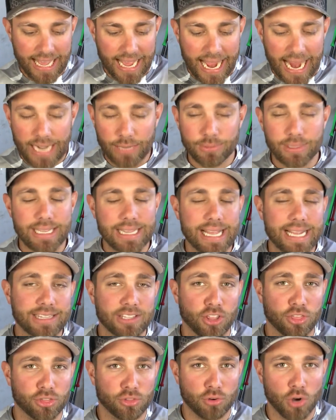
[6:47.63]
I really like
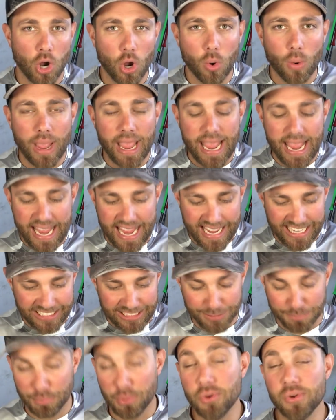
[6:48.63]
to throw a
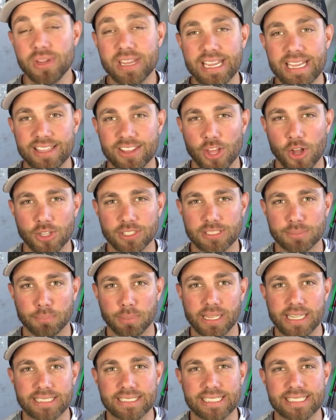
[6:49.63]
spook in those
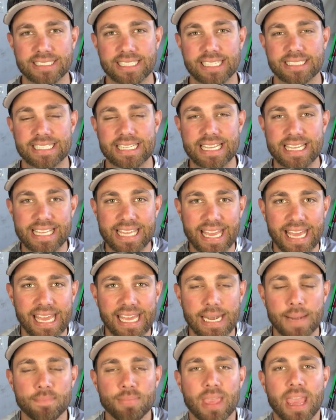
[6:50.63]
places because,
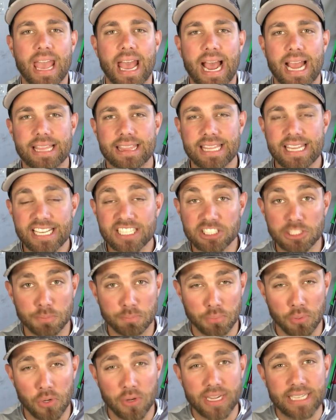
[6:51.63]
again, I think a
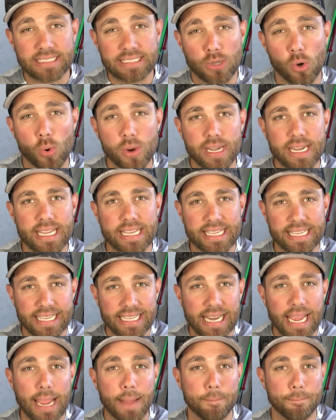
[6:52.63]
spook is going to
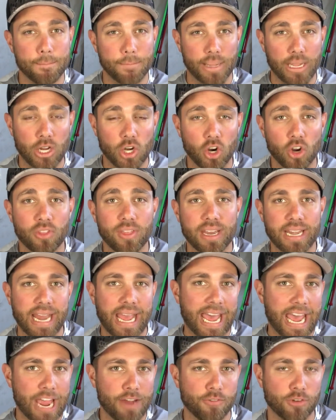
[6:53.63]
get a bigger than
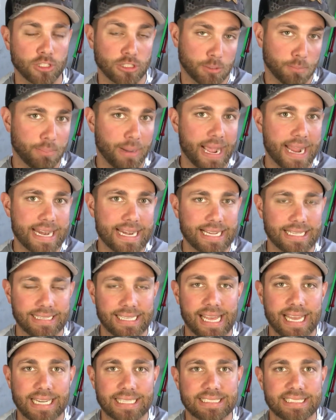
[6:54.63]
average bite a
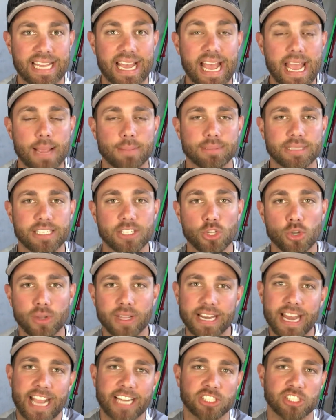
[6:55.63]
lot of times, and you
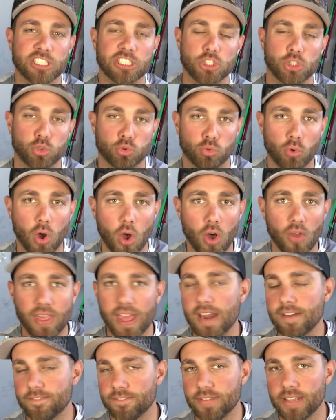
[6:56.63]
can actually draw
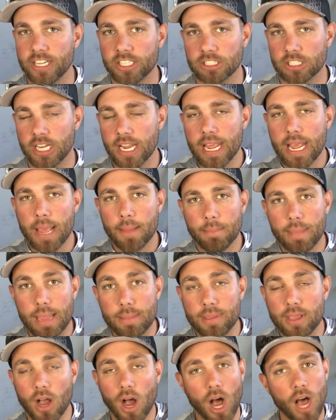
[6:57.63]
that fish
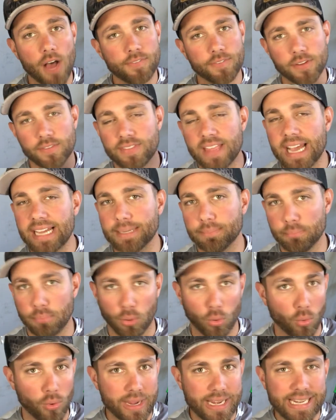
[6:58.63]
maybe off of that
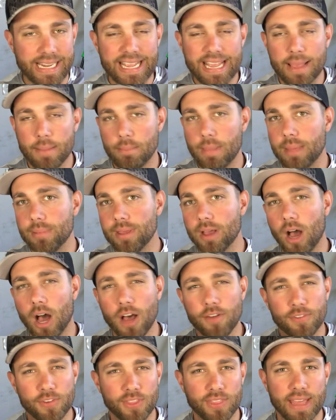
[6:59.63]
point, maybe
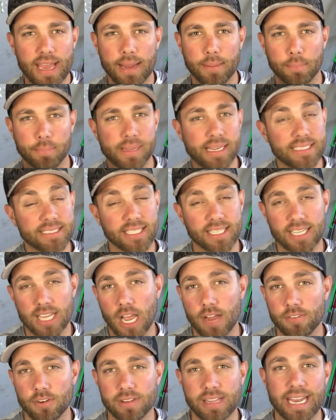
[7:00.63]
off of that piece of cover